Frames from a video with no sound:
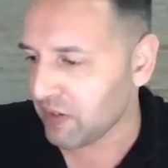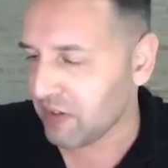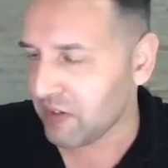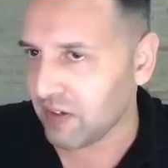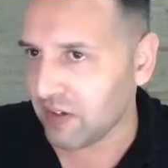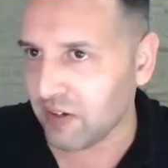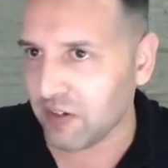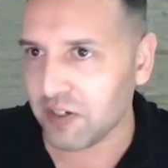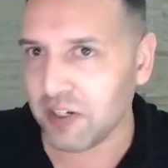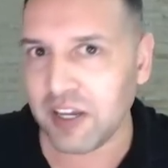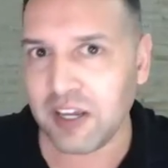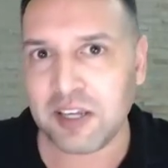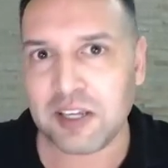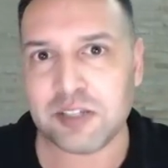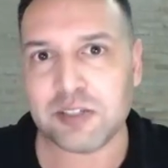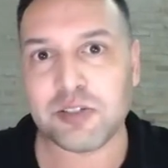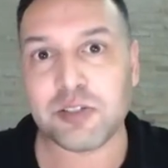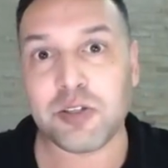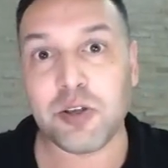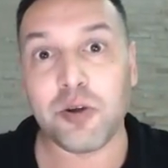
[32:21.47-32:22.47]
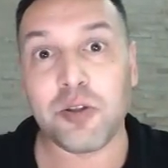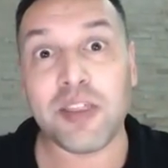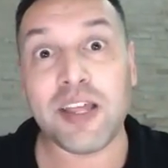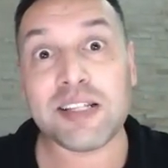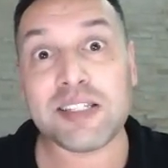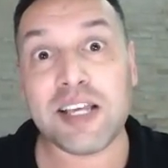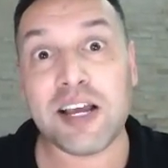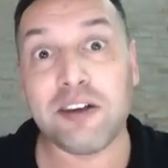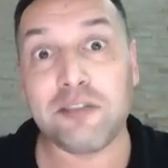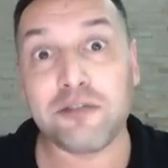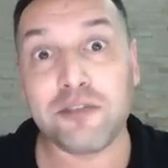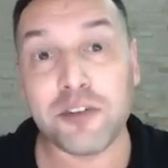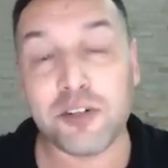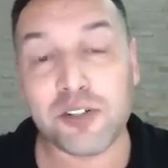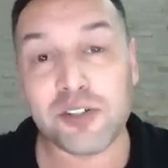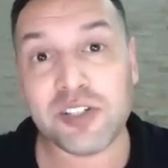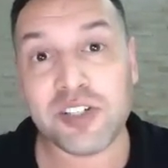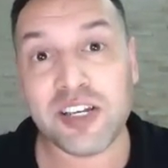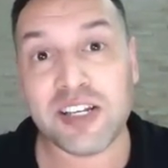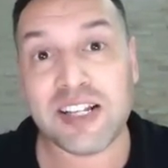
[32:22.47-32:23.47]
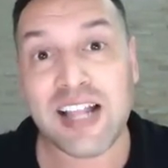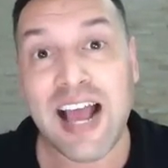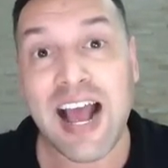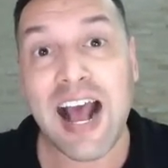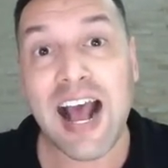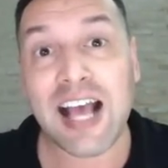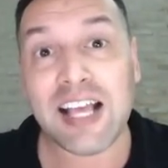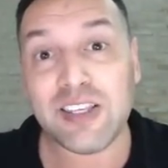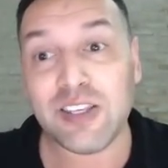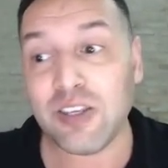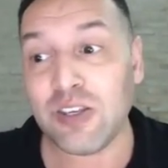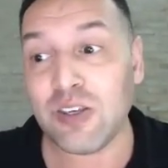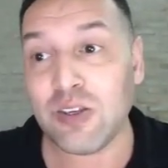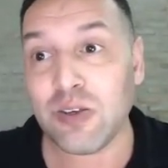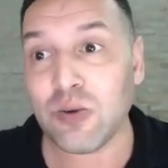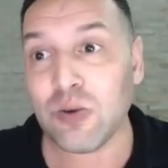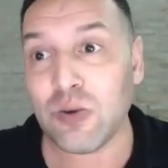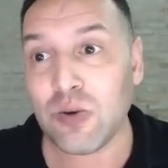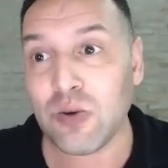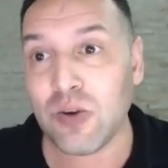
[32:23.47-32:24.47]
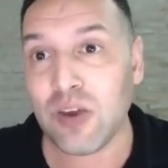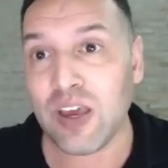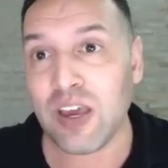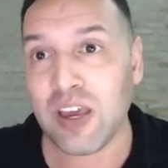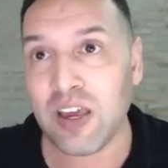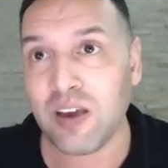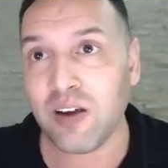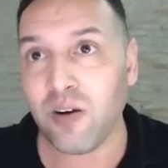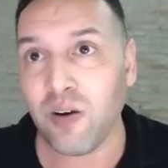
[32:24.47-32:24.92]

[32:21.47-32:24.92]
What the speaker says: Okay, so that's our first set, a, I, U, E,